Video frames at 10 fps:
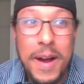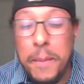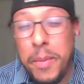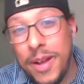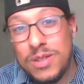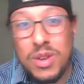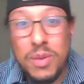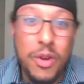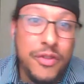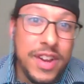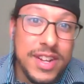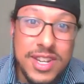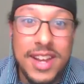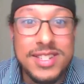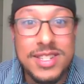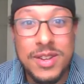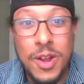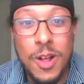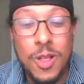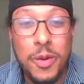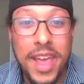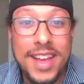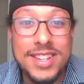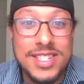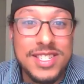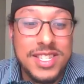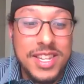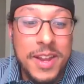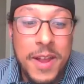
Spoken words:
players are moving and changing locations. And